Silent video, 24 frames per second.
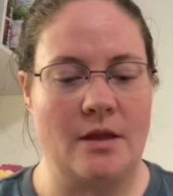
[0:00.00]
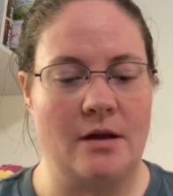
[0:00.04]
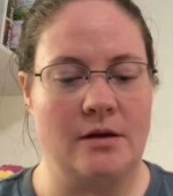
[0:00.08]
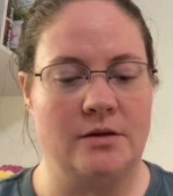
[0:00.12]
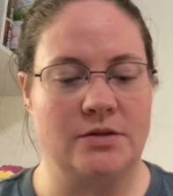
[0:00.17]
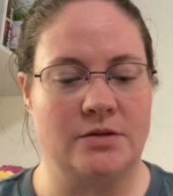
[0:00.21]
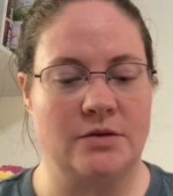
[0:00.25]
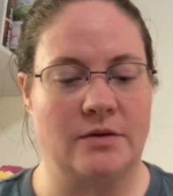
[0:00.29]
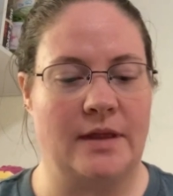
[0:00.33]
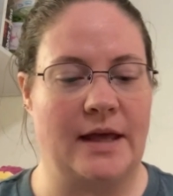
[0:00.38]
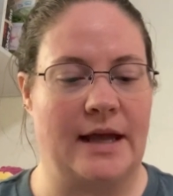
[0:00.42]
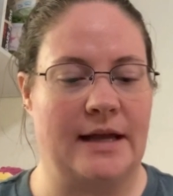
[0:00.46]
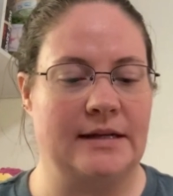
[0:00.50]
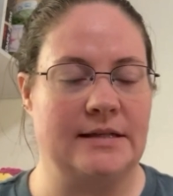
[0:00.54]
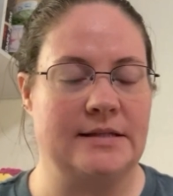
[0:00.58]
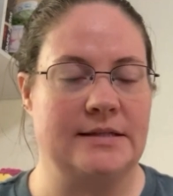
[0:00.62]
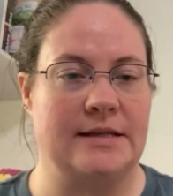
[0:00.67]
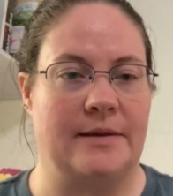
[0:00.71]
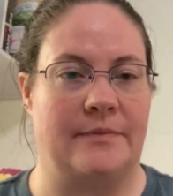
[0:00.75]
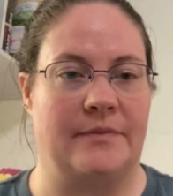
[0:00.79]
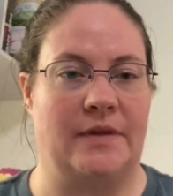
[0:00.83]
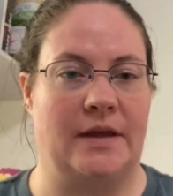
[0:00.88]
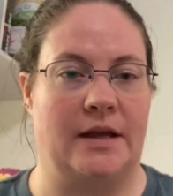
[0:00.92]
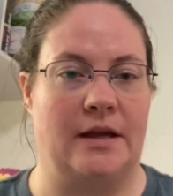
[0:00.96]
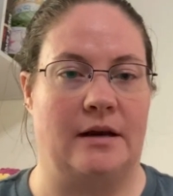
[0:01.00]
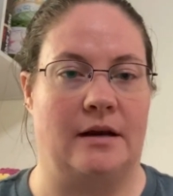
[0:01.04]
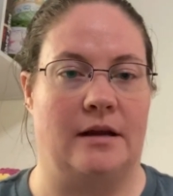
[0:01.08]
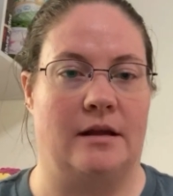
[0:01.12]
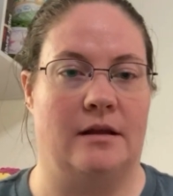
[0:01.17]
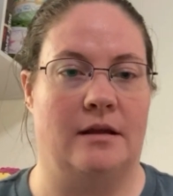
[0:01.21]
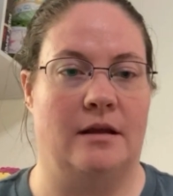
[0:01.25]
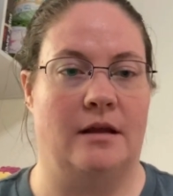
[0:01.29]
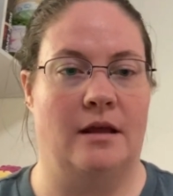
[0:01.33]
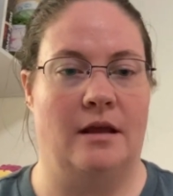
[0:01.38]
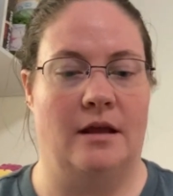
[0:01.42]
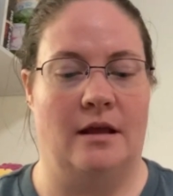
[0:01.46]
So that is something
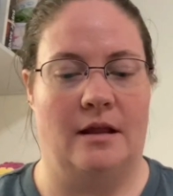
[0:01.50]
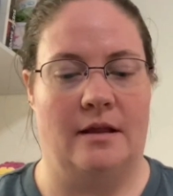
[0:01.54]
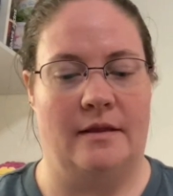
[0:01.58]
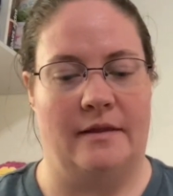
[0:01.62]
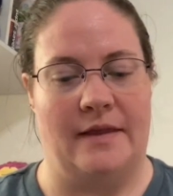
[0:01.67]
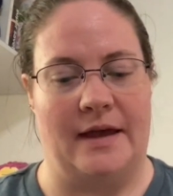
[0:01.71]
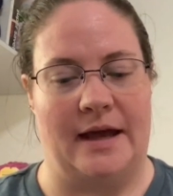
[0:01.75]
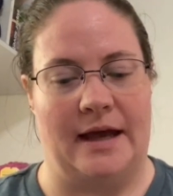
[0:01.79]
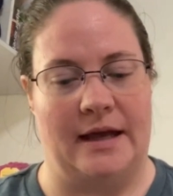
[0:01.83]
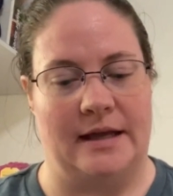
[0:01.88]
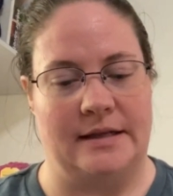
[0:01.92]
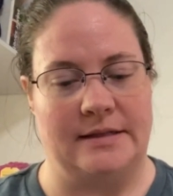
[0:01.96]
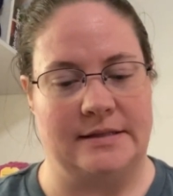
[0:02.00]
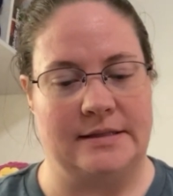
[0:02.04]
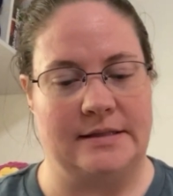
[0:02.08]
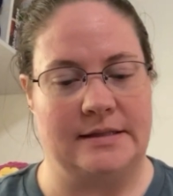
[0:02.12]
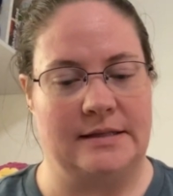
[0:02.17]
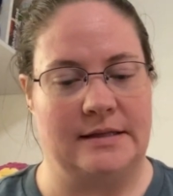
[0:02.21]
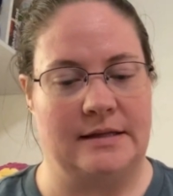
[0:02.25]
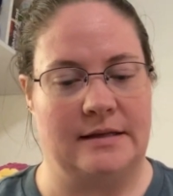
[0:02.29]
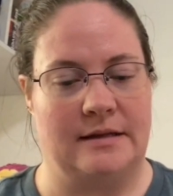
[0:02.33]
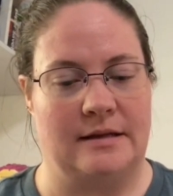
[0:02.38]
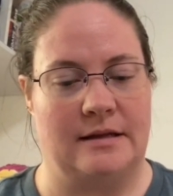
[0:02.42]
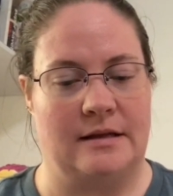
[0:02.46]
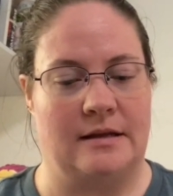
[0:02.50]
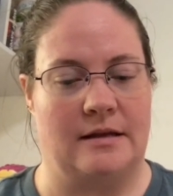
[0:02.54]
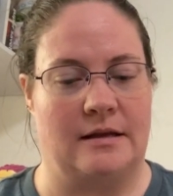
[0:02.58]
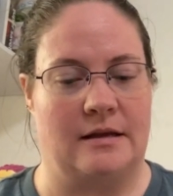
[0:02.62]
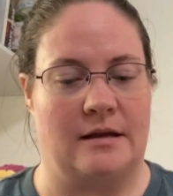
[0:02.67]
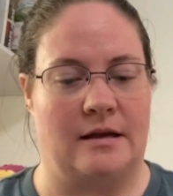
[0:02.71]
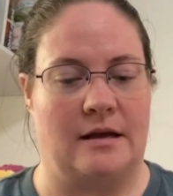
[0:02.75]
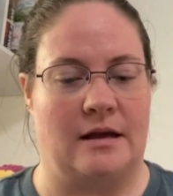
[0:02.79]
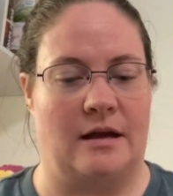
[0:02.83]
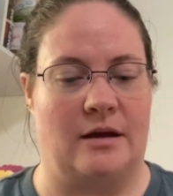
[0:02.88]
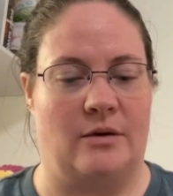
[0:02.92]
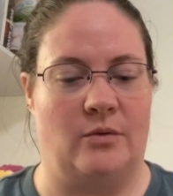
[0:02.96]
that
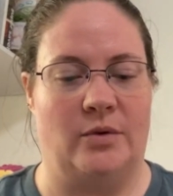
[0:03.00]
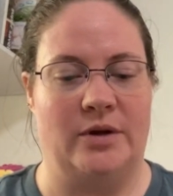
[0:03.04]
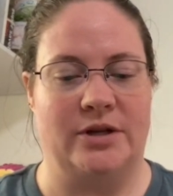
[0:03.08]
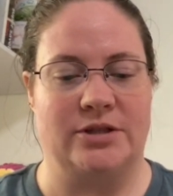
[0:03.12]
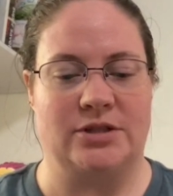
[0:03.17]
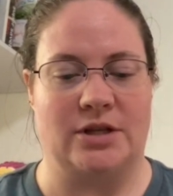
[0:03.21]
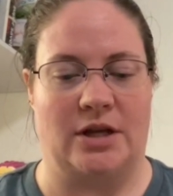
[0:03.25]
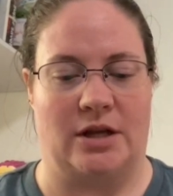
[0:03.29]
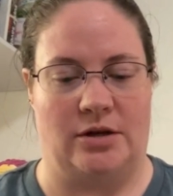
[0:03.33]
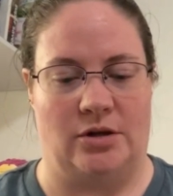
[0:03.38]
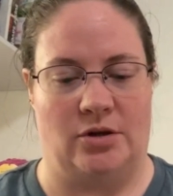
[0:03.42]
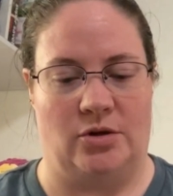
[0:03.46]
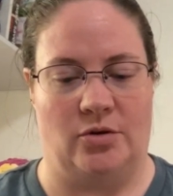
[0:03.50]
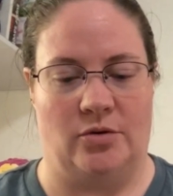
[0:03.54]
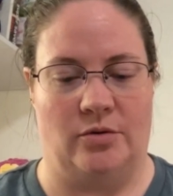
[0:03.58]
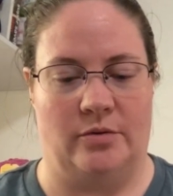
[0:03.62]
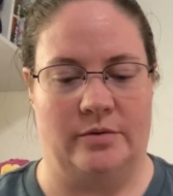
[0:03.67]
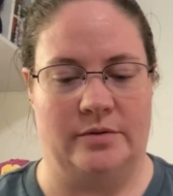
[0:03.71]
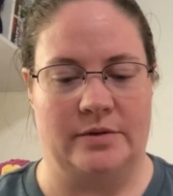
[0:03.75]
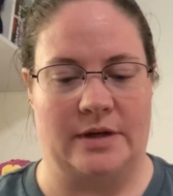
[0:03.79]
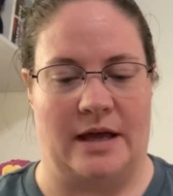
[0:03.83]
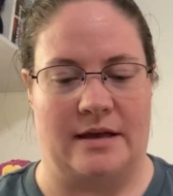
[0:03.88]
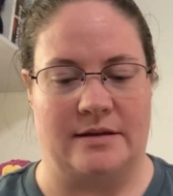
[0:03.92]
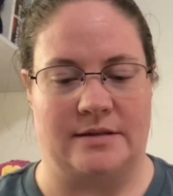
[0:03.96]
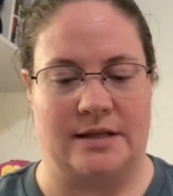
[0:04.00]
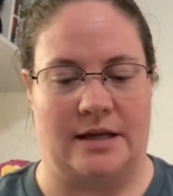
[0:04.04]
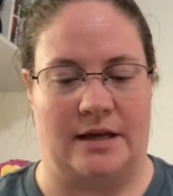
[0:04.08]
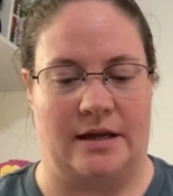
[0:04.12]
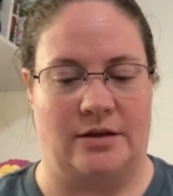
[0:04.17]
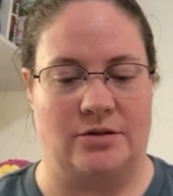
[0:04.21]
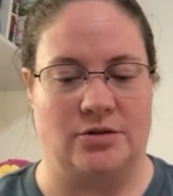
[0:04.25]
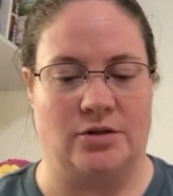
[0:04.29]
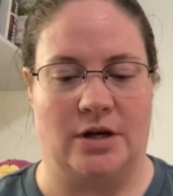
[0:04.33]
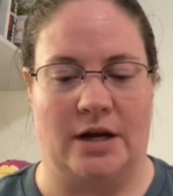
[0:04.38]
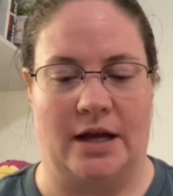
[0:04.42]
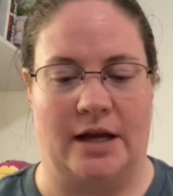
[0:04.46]
I wish I knew as I
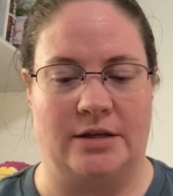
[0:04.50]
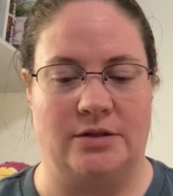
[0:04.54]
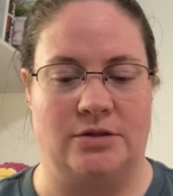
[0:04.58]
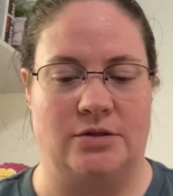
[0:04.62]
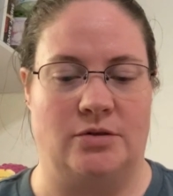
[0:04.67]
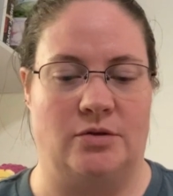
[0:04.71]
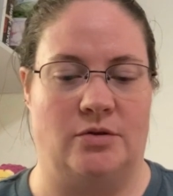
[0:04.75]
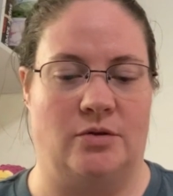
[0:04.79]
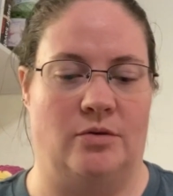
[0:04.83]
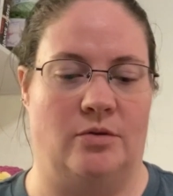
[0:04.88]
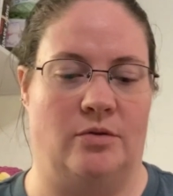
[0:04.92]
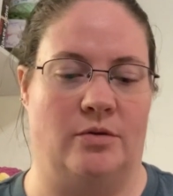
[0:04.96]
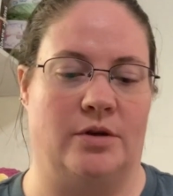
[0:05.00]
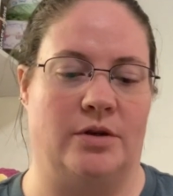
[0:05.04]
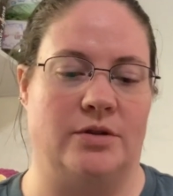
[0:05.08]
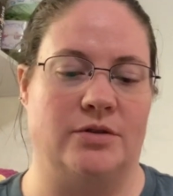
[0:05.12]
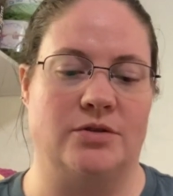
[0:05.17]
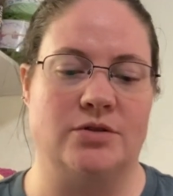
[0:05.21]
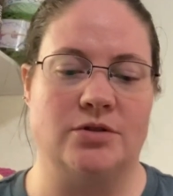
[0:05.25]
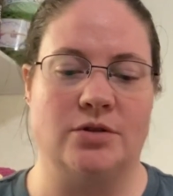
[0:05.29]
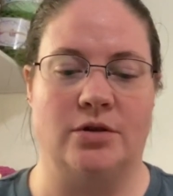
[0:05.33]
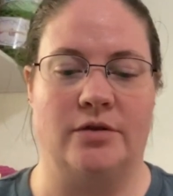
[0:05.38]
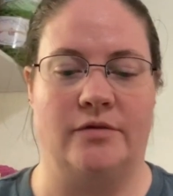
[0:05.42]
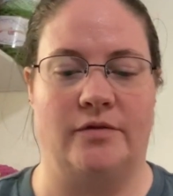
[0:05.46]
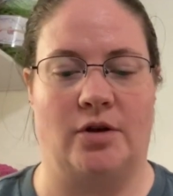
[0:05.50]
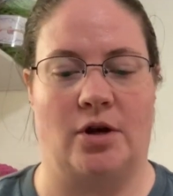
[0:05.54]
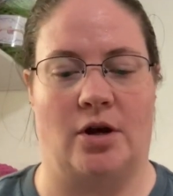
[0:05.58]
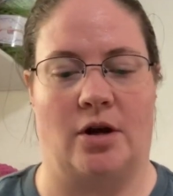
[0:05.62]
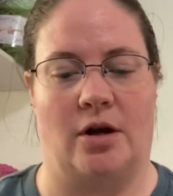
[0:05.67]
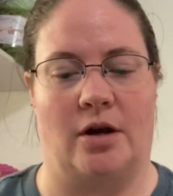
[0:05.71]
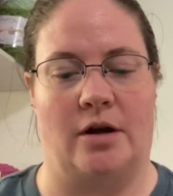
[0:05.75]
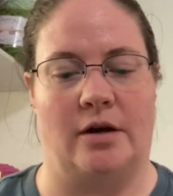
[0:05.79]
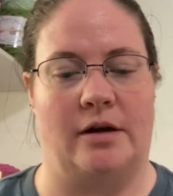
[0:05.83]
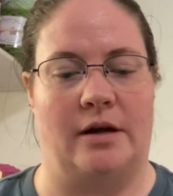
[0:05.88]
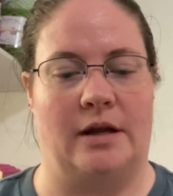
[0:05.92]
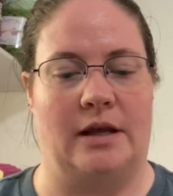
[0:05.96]
try to conserve
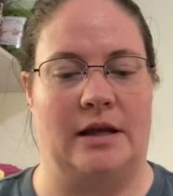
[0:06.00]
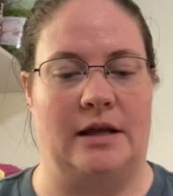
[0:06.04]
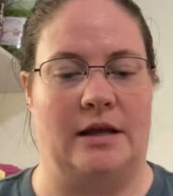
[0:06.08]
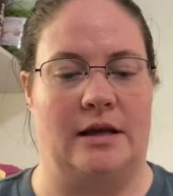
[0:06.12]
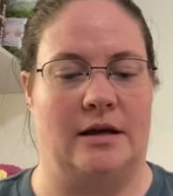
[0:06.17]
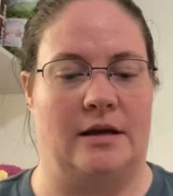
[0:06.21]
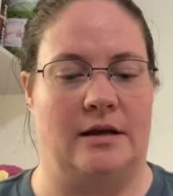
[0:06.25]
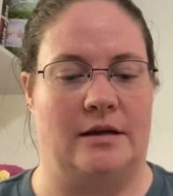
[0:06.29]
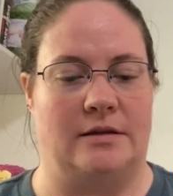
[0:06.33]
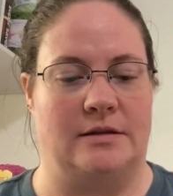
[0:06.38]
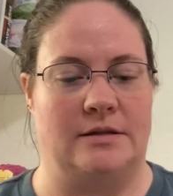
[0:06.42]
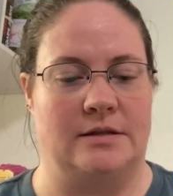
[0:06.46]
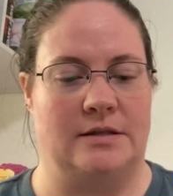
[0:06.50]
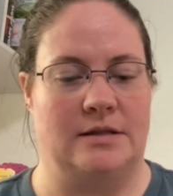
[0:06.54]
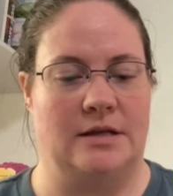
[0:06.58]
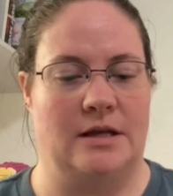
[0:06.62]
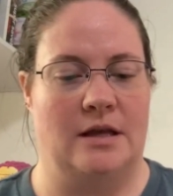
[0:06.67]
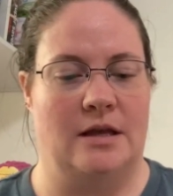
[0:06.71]
yarn and